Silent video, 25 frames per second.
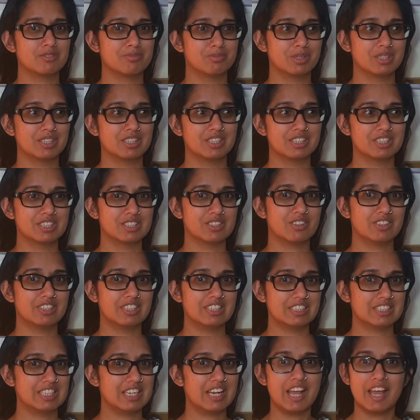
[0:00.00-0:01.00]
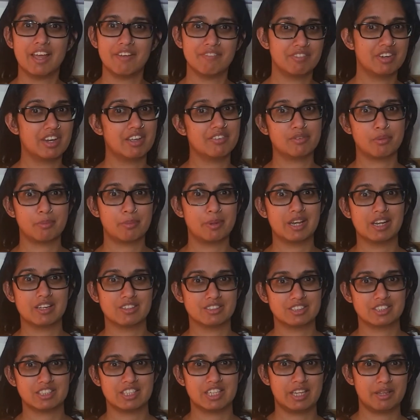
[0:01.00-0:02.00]
because honestly, I've never been able
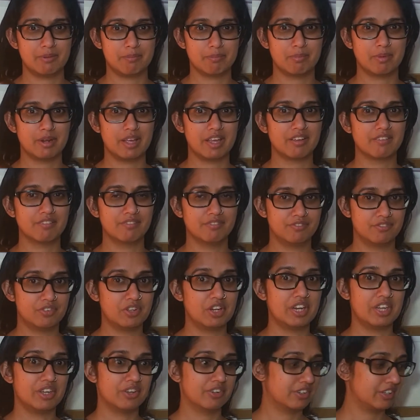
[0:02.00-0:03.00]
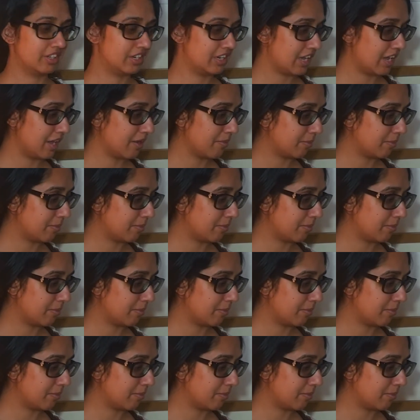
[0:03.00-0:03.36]
to sleep like fully on a night